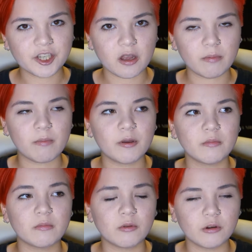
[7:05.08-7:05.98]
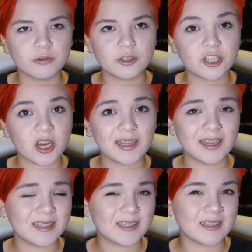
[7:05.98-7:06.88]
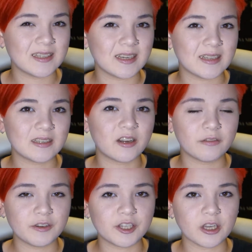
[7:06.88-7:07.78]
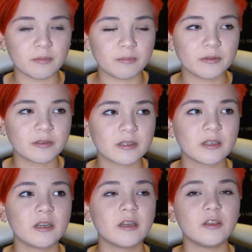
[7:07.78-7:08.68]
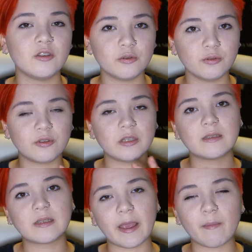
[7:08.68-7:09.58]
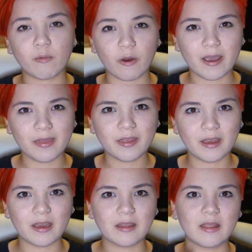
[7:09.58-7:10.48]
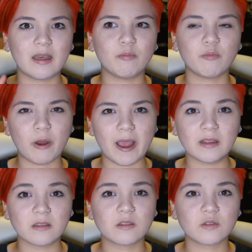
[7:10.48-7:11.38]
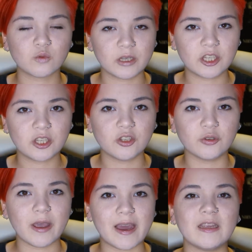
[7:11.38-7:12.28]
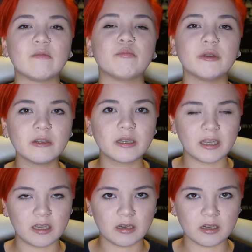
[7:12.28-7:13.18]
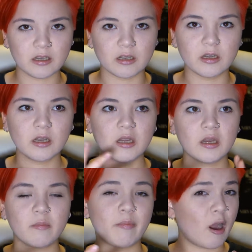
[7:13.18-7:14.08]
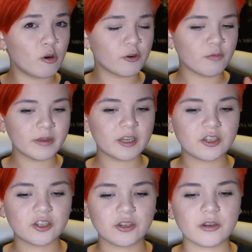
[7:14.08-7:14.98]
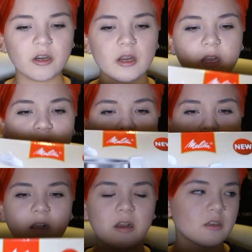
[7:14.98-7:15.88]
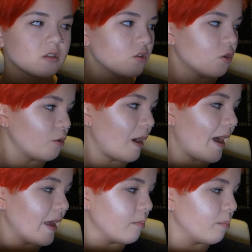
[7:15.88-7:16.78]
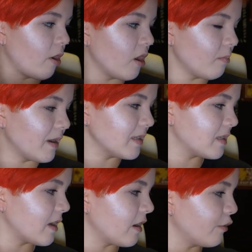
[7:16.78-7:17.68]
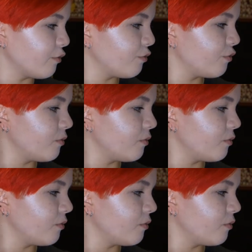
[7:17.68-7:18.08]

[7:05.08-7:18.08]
shop, but most chai lattes at coffee shops use the same brand, and that brand switched to adding milk in the powder mixture. So I bought myself